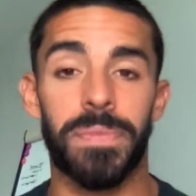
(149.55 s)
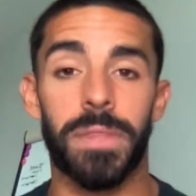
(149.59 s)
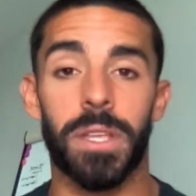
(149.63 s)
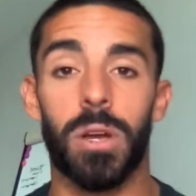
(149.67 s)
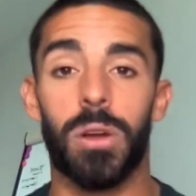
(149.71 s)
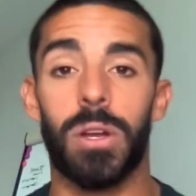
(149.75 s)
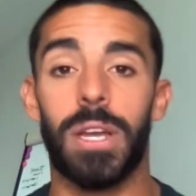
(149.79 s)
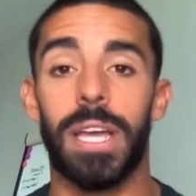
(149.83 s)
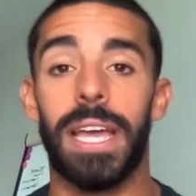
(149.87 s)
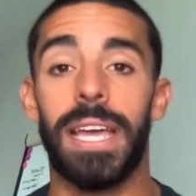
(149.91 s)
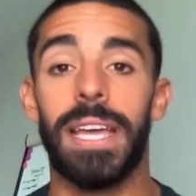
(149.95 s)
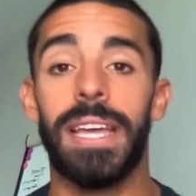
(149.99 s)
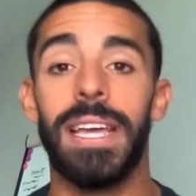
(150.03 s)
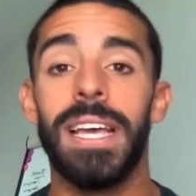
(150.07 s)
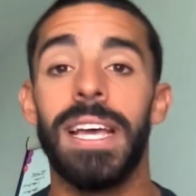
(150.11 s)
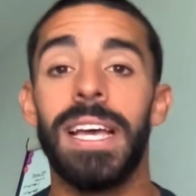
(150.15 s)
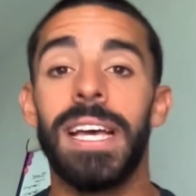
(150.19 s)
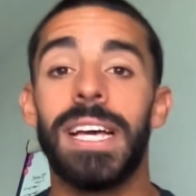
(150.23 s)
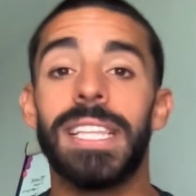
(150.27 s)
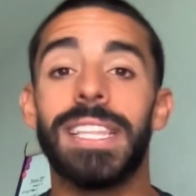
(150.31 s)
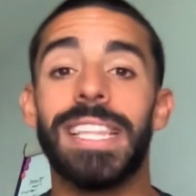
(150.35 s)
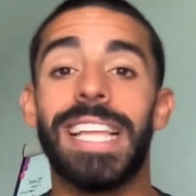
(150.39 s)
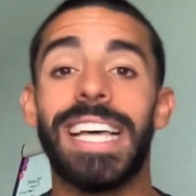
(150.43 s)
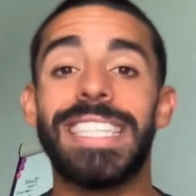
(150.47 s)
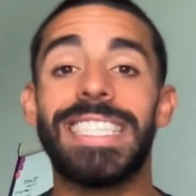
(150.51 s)
Okay,
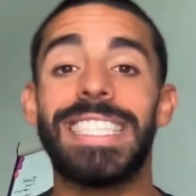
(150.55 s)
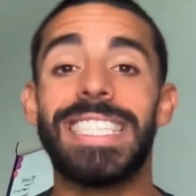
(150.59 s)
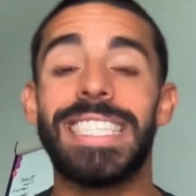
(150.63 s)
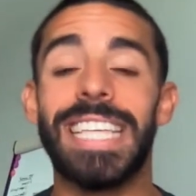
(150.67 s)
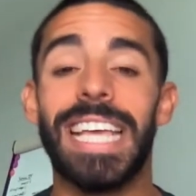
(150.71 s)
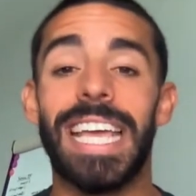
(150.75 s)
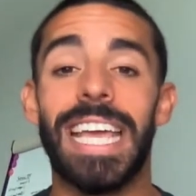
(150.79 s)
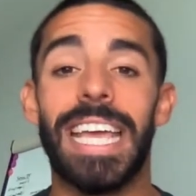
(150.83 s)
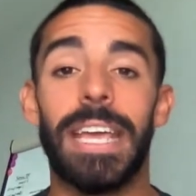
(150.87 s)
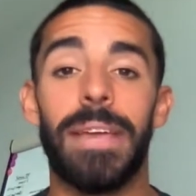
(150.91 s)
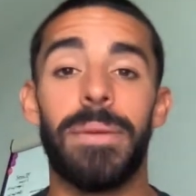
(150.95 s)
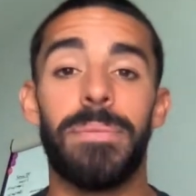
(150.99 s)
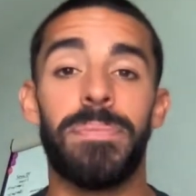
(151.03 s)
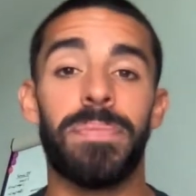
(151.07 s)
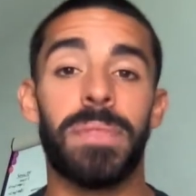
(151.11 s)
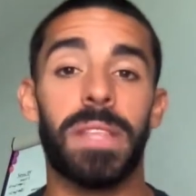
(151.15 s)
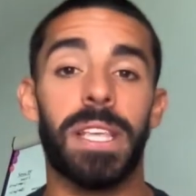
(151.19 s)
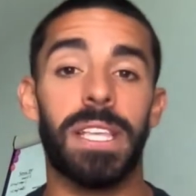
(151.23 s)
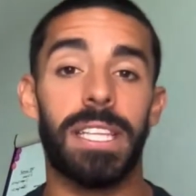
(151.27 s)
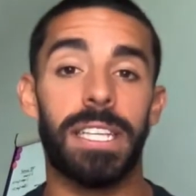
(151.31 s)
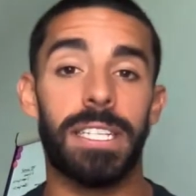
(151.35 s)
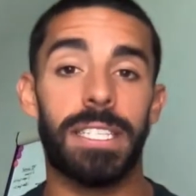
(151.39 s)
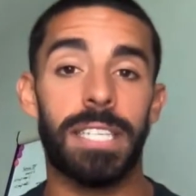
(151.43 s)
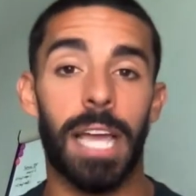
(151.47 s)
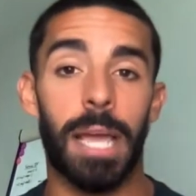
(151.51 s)
let's say
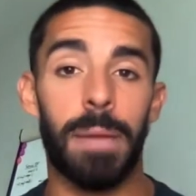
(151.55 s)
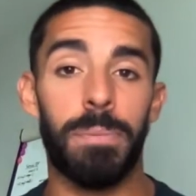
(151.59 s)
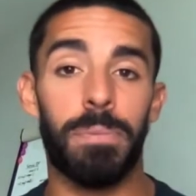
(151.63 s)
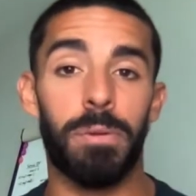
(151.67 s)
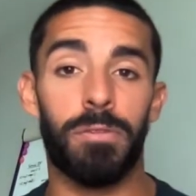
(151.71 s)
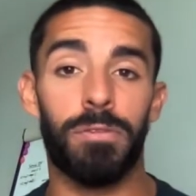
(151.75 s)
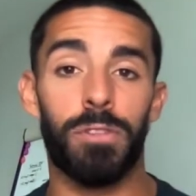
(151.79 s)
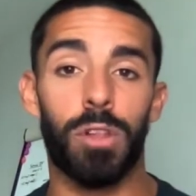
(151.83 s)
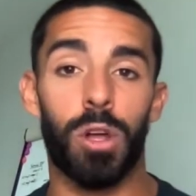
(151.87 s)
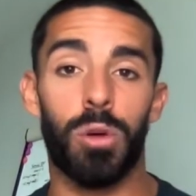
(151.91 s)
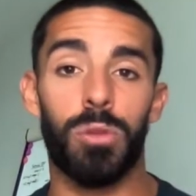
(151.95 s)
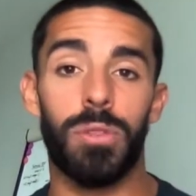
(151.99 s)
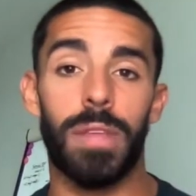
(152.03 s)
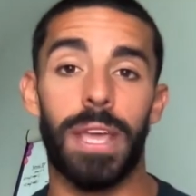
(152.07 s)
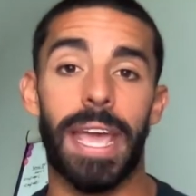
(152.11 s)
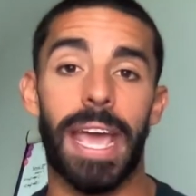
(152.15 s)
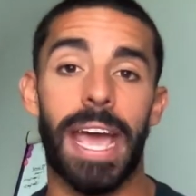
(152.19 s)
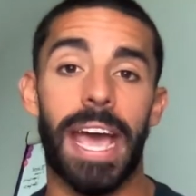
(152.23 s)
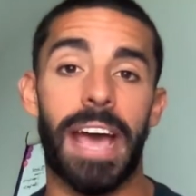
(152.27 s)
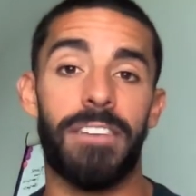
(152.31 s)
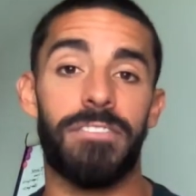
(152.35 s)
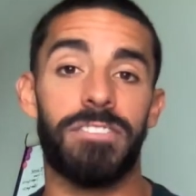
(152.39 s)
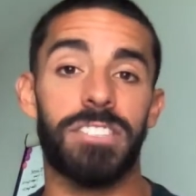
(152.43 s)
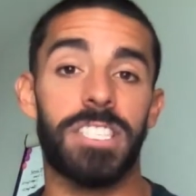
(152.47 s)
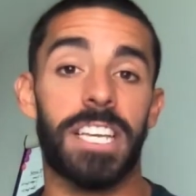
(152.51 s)
the type of loan they
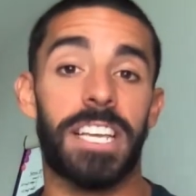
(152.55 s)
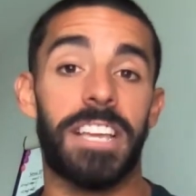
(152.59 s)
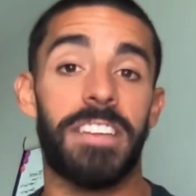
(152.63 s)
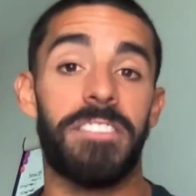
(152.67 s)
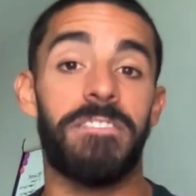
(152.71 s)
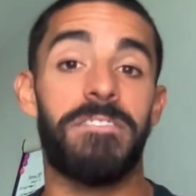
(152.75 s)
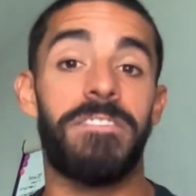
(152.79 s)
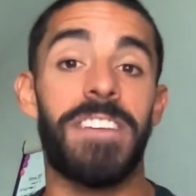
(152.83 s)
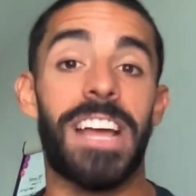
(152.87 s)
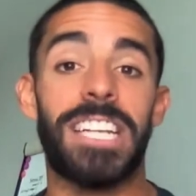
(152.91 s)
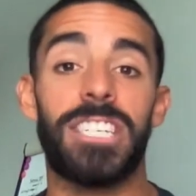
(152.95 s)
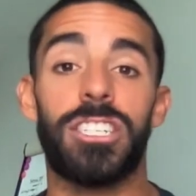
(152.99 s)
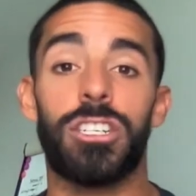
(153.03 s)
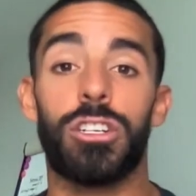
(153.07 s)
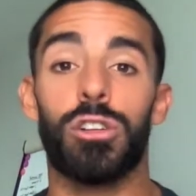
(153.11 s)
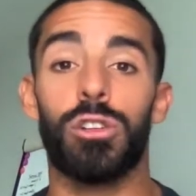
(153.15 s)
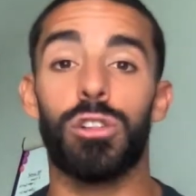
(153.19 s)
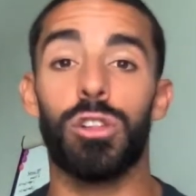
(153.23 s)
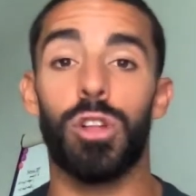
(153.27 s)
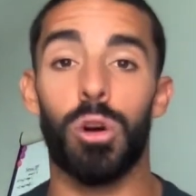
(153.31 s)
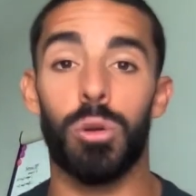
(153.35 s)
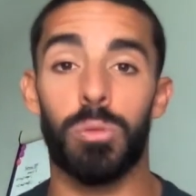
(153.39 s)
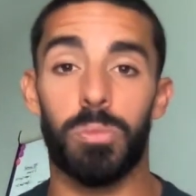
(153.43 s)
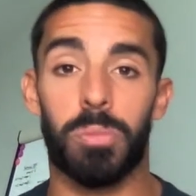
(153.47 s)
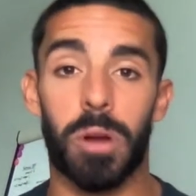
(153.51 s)
have is a conventional
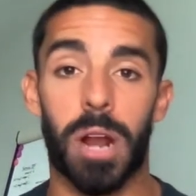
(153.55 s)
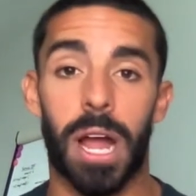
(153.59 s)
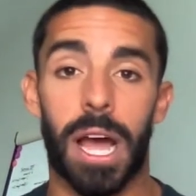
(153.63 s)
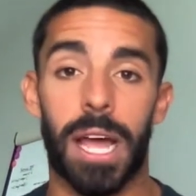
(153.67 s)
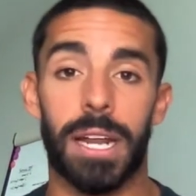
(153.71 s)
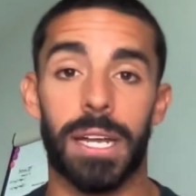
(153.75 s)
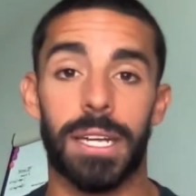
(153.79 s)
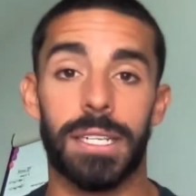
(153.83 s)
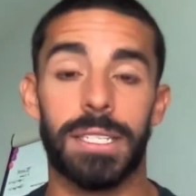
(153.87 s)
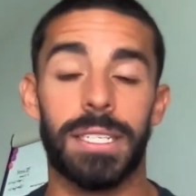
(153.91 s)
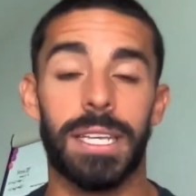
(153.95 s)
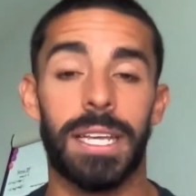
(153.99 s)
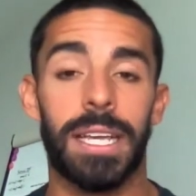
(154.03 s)
loan product.